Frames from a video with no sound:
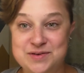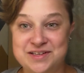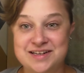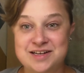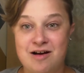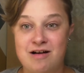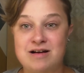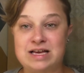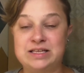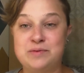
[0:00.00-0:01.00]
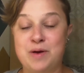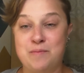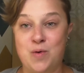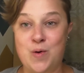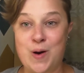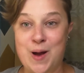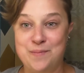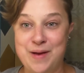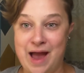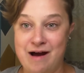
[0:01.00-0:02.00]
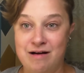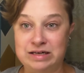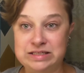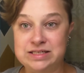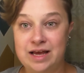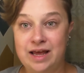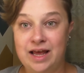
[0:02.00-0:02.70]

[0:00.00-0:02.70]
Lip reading: I was going to talk a little bit more about